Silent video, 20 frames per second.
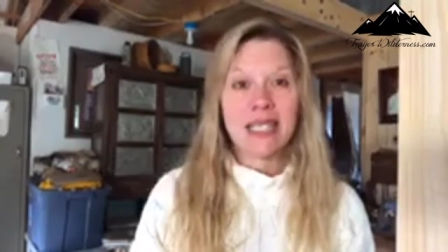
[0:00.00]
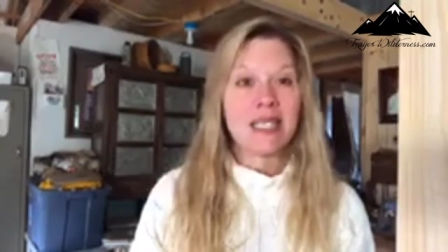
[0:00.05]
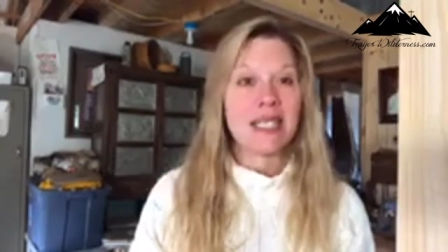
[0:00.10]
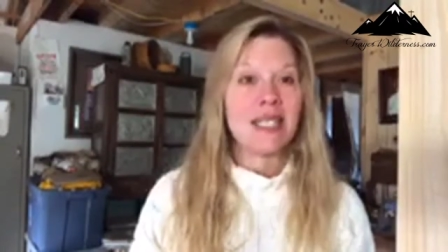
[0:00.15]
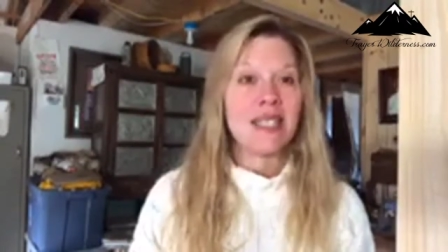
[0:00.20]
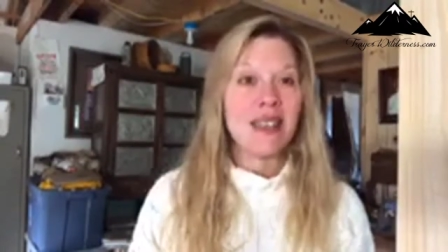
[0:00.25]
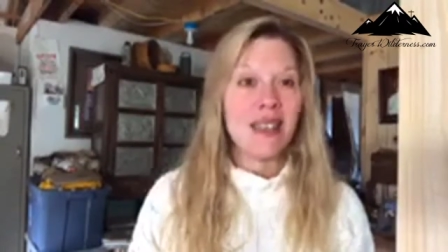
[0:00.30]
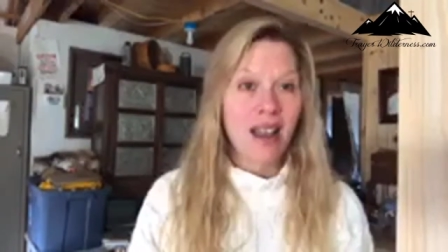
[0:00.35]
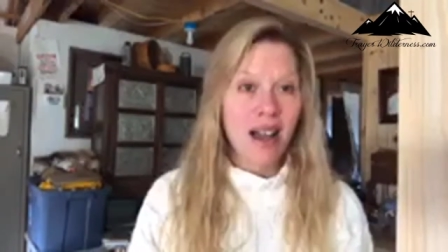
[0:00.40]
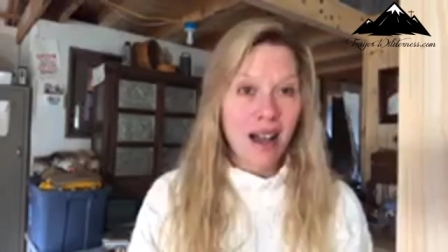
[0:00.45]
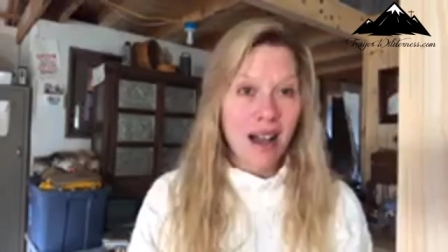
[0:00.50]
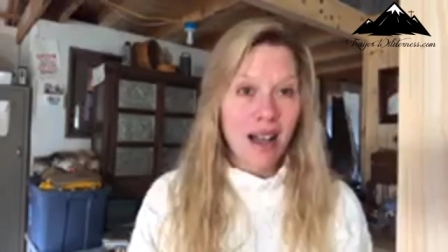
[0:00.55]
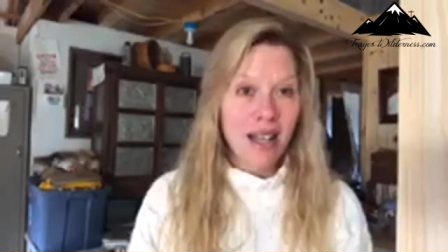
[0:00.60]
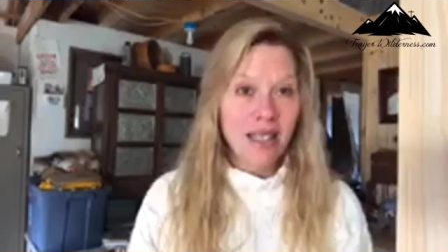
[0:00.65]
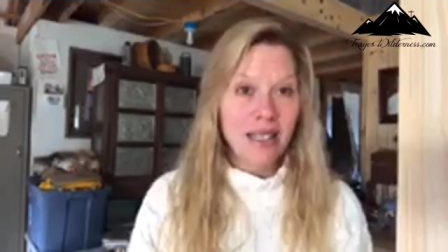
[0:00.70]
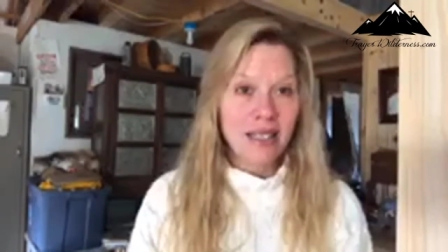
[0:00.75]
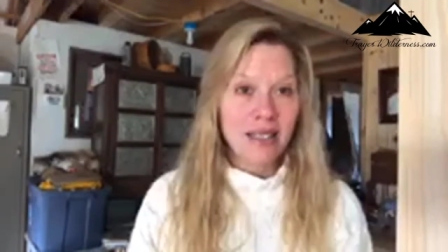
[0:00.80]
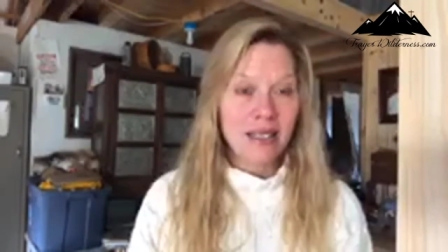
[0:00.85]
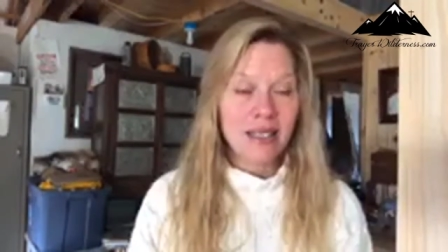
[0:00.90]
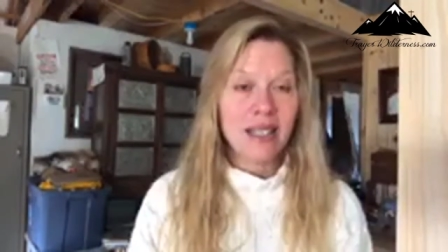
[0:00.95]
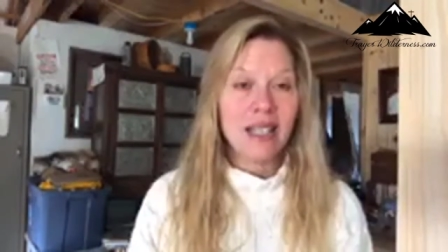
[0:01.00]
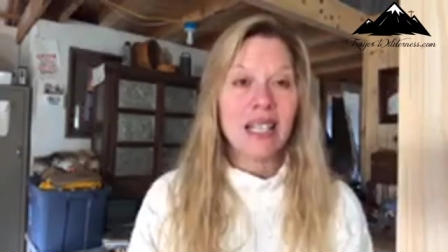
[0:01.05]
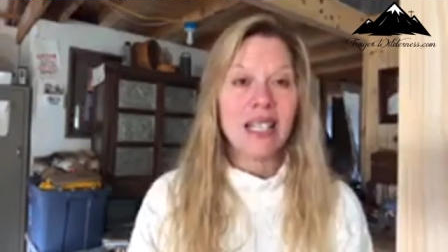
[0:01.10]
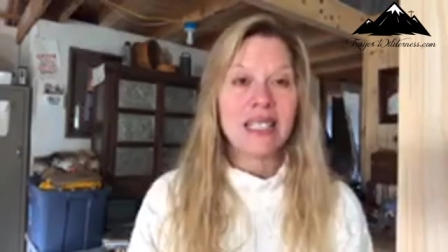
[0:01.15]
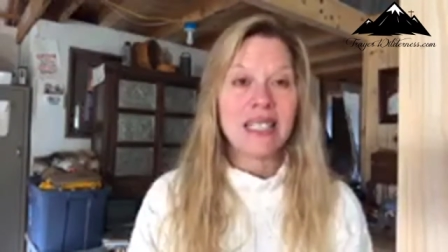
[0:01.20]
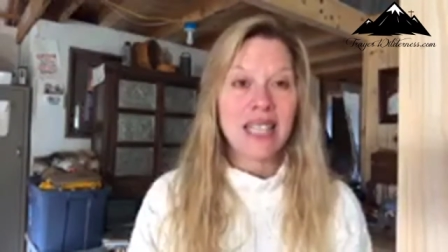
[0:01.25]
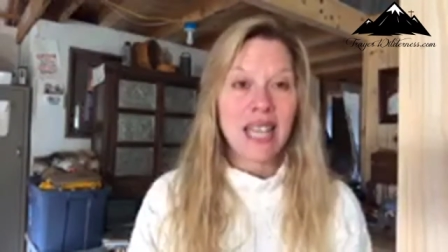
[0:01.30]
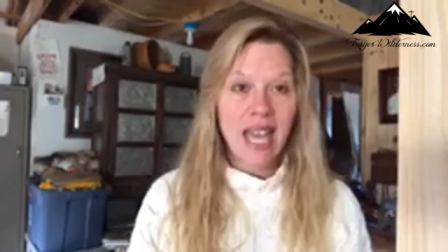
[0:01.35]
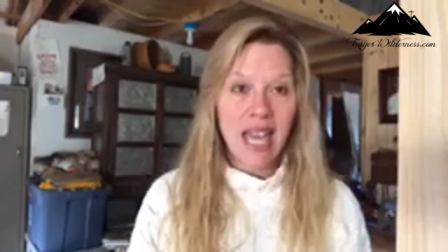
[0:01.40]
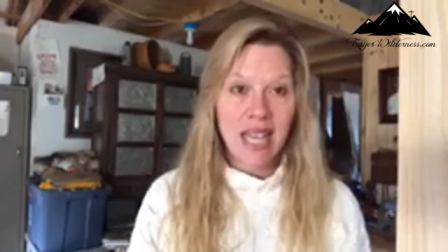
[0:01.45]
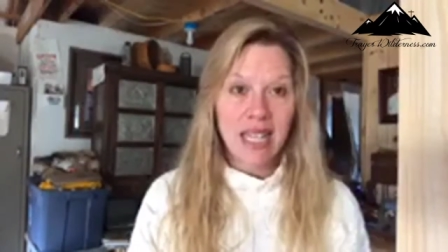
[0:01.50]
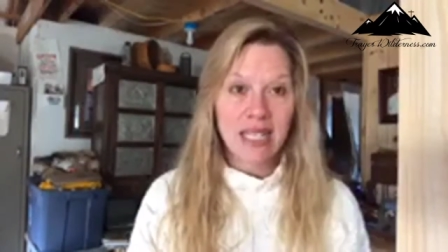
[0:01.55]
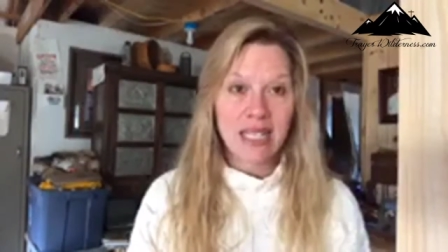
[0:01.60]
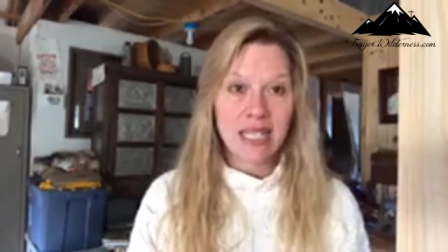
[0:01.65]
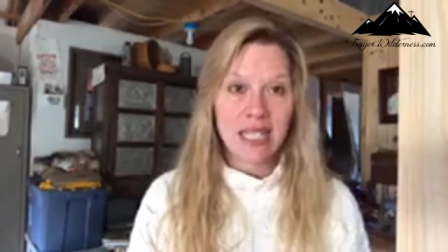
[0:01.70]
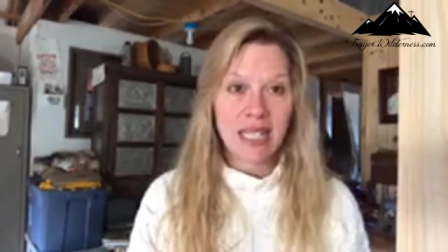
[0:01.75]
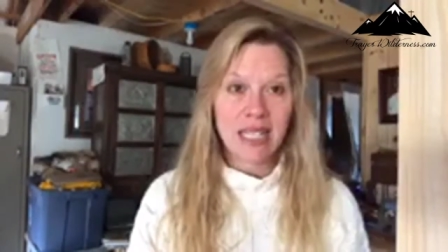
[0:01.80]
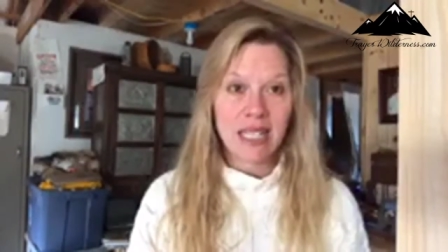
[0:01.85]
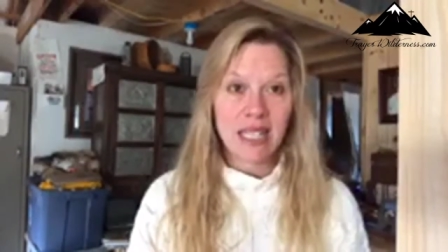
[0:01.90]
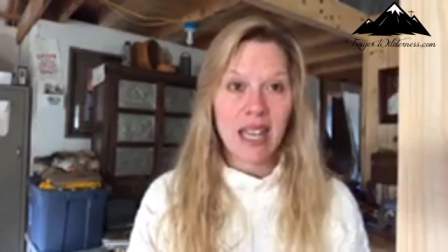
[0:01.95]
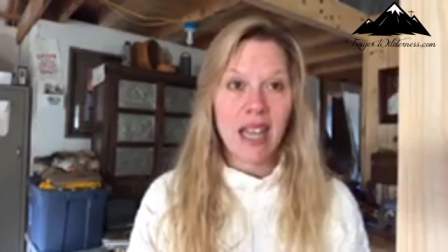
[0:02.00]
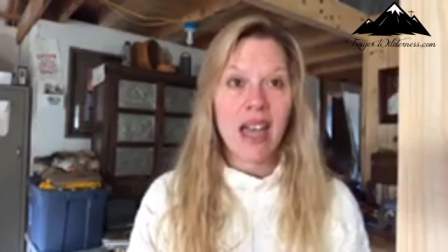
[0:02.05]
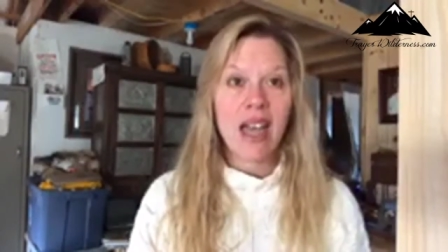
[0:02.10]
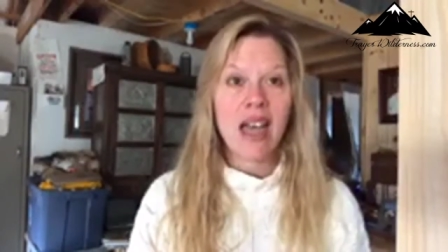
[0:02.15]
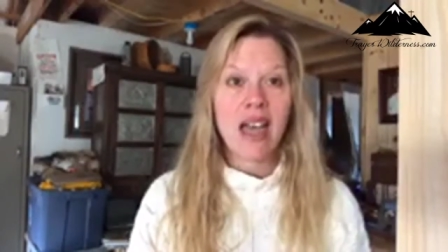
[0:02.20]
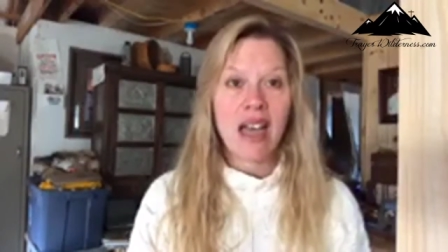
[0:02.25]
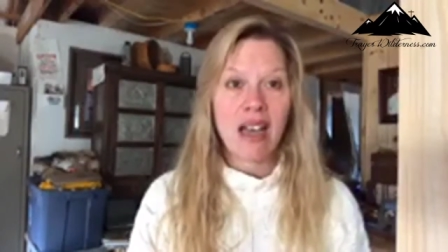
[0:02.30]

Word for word: is not attending